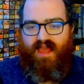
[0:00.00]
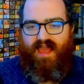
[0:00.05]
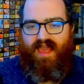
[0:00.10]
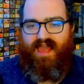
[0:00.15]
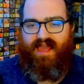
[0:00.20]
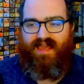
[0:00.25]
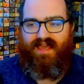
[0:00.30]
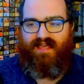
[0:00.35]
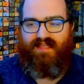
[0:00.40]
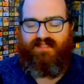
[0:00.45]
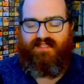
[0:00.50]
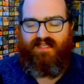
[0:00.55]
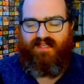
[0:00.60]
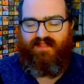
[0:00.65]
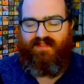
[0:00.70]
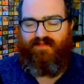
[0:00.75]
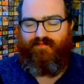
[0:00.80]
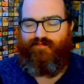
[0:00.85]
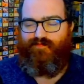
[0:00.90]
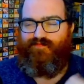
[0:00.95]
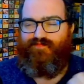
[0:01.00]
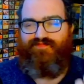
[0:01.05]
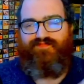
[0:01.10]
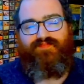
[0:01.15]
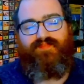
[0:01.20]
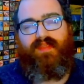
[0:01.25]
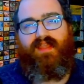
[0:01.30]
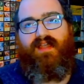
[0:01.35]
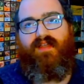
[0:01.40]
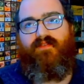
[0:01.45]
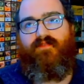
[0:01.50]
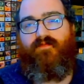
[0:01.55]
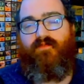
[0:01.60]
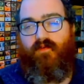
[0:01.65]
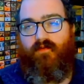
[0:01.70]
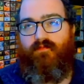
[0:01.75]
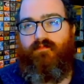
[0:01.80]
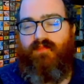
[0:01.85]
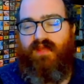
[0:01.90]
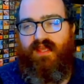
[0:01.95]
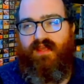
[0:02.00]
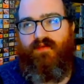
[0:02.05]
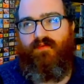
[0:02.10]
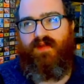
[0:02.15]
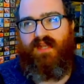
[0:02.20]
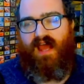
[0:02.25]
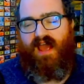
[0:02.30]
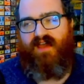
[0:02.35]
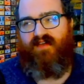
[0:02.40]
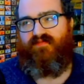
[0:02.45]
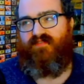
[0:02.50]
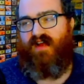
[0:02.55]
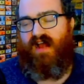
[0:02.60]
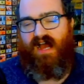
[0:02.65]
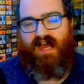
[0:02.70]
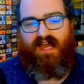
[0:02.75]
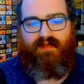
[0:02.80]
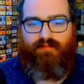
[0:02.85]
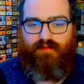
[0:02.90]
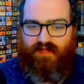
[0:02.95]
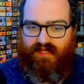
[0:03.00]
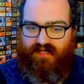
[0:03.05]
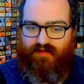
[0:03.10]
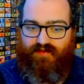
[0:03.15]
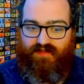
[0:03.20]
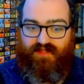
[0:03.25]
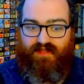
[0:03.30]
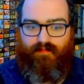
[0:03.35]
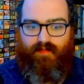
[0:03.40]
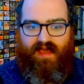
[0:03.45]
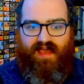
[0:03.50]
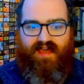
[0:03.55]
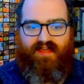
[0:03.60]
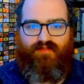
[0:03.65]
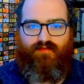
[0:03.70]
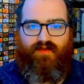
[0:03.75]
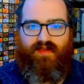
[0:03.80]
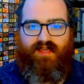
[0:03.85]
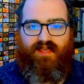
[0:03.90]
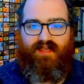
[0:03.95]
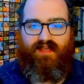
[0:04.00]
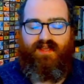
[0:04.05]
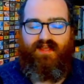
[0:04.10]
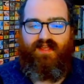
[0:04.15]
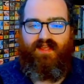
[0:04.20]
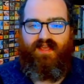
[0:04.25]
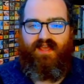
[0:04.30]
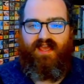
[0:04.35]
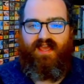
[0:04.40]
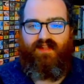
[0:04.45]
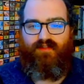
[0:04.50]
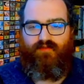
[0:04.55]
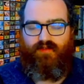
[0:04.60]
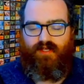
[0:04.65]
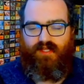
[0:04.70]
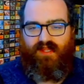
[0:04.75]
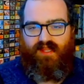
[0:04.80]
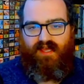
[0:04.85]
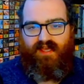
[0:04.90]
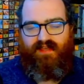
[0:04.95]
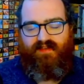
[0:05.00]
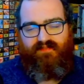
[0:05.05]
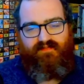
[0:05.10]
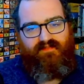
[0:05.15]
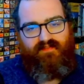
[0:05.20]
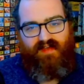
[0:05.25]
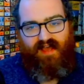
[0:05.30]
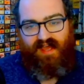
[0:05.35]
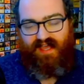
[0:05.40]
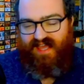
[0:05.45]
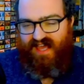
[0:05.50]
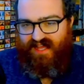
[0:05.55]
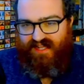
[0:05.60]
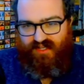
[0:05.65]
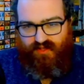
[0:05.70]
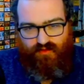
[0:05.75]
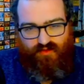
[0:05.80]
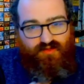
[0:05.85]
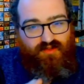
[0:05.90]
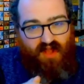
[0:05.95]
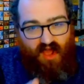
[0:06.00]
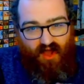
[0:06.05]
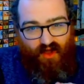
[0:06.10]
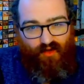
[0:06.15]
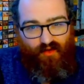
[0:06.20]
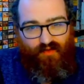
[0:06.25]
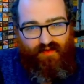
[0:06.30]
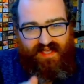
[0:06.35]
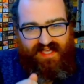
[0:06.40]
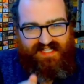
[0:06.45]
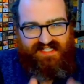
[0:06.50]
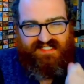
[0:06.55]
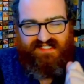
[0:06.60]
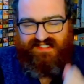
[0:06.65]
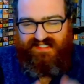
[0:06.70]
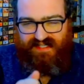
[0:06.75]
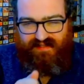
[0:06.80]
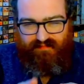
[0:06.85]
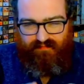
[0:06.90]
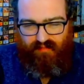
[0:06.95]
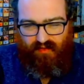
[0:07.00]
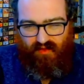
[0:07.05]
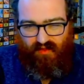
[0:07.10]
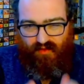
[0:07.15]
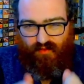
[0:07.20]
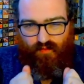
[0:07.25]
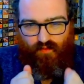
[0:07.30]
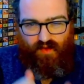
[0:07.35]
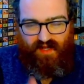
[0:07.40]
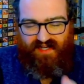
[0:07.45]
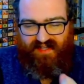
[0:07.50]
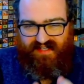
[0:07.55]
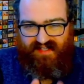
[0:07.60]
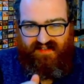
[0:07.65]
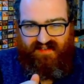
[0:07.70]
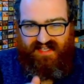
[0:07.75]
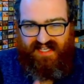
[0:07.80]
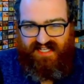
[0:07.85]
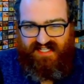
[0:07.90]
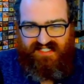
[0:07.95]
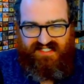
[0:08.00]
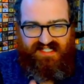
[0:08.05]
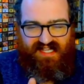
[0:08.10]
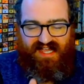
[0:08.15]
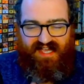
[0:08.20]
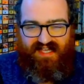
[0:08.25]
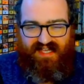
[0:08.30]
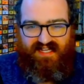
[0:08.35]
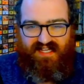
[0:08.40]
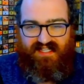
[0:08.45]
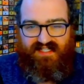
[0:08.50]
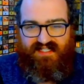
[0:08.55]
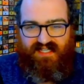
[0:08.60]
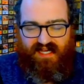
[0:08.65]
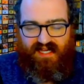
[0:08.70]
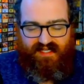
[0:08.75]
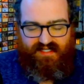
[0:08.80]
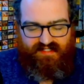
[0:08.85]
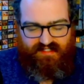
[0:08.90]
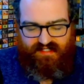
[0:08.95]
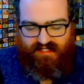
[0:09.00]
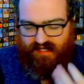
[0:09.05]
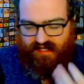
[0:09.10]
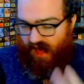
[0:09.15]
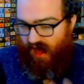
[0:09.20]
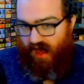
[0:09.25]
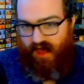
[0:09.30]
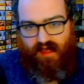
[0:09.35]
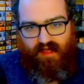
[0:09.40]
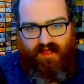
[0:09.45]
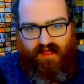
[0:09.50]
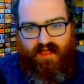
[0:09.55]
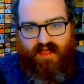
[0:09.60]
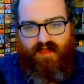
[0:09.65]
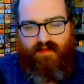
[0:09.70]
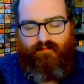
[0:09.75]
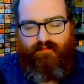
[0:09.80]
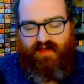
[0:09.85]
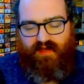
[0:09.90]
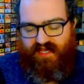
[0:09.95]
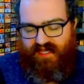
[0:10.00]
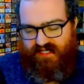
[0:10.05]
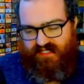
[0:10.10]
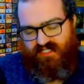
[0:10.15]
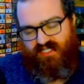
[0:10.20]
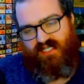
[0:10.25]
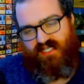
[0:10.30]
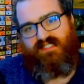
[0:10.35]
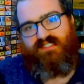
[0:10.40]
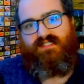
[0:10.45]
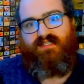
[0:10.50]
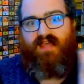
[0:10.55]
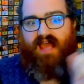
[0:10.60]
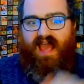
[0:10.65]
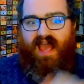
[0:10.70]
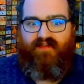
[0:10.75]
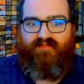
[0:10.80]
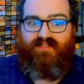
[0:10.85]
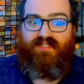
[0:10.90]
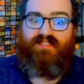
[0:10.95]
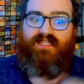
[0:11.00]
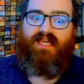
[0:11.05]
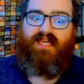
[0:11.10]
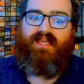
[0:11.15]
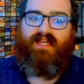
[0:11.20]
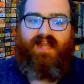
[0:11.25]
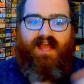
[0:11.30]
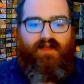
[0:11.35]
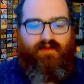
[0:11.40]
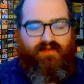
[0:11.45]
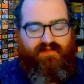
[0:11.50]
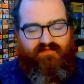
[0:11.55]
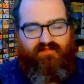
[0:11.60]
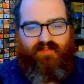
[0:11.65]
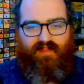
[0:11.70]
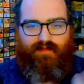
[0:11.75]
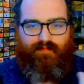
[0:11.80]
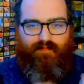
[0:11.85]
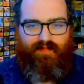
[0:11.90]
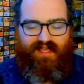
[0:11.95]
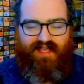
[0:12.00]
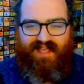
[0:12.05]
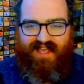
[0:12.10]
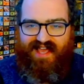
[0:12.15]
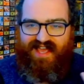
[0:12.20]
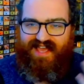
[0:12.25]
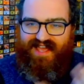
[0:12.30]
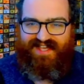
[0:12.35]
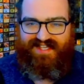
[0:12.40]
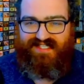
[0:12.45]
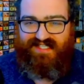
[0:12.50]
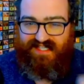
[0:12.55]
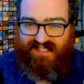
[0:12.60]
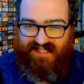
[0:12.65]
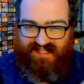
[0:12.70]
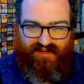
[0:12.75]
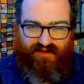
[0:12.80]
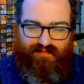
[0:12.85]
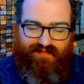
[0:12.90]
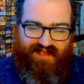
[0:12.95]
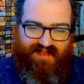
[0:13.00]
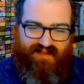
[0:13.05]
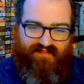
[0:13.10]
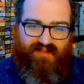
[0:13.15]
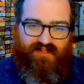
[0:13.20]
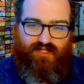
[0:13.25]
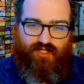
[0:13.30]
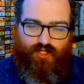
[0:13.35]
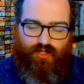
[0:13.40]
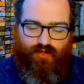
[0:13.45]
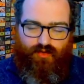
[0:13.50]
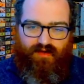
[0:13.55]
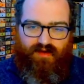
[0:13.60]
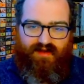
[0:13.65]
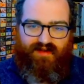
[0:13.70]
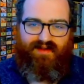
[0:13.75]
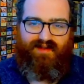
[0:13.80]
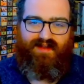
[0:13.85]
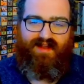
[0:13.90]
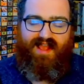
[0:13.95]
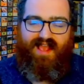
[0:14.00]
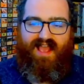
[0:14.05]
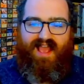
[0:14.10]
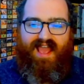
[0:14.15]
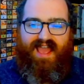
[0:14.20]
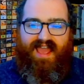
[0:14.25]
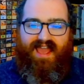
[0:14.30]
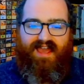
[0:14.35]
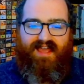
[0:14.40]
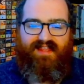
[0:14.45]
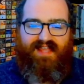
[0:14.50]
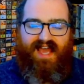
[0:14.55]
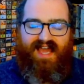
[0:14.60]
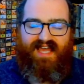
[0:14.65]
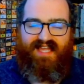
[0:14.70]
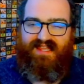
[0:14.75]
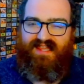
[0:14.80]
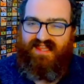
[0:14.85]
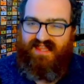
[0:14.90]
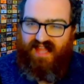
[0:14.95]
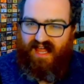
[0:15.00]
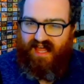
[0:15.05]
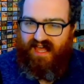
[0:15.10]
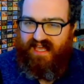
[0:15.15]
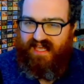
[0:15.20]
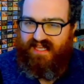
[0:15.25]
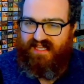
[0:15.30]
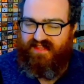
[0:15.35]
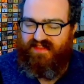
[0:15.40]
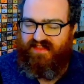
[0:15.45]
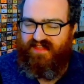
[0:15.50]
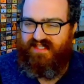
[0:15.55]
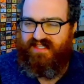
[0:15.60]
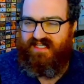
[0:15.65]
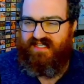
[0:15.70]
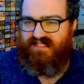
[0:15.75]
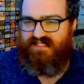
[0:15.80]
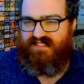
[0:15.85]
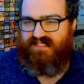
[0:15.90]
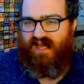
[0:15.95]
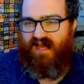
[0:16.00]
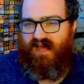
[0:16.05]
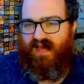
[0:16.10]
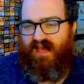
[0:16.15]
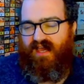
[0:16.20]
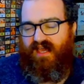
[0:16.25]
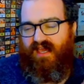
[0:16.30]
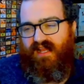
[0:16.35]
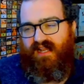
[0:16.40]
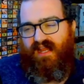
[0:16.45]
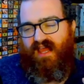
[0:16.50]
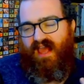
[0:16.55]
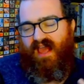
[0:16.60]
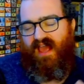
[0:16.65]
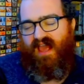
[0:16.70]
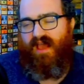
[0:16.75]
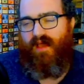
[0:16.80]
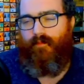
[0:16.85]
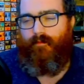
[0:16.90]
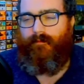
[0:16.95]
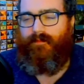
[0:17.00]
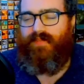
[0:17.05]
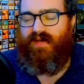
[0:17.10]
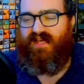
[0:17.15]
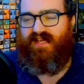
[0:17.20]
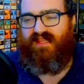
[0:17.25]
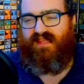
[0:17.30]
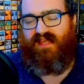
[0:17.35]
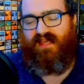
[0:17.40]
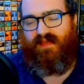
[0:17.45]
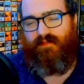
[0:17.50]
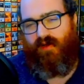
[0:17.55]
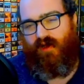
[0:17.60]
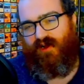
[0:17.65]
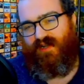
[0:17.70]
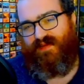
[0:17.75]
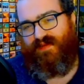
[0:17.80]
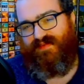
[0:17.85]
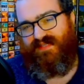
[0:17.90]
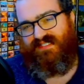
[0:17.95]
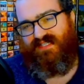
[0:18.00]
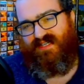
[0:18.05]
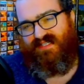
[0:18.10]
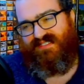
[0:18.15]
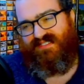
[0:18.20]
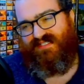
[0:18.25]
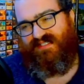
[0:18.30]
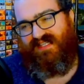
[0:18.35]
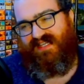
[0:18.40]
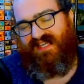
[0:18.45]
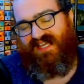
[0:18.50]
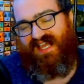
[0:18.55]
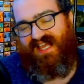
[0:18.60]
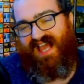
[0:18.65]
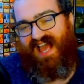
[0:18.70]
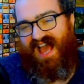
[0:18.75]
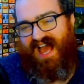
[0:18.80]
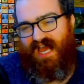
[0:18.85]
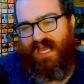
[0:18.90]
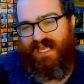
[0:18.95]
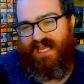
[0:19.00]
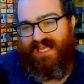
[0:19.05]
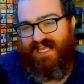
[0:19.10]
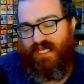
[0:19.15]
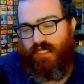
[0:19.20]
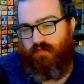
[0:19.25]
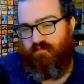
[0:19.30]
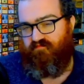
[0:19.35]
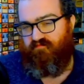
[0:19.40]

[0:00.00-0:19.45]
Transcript: And for me, whenever I played with a pathway in real life, again, it's simple what each side does, but it's just having to take it out and flip it. It's a little bit of a chore, and I like the design, but like part of me is also like I